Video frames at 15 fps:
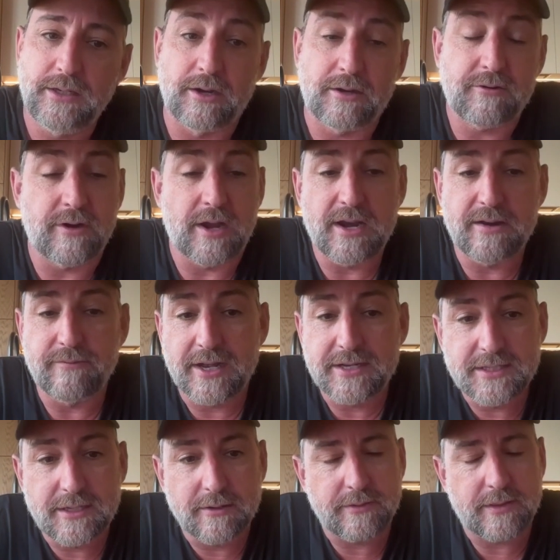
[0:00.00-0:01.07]
creative
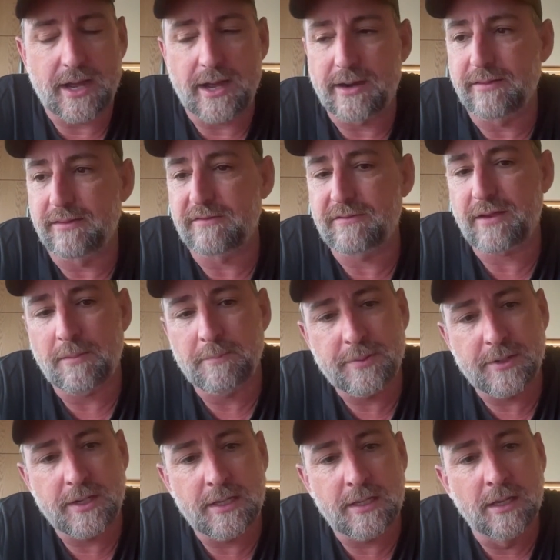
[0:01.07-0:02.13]
idea at the heart of this
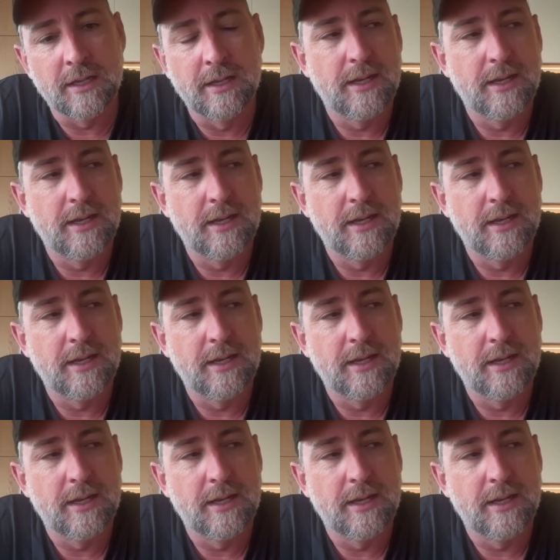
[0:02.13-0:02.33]
company?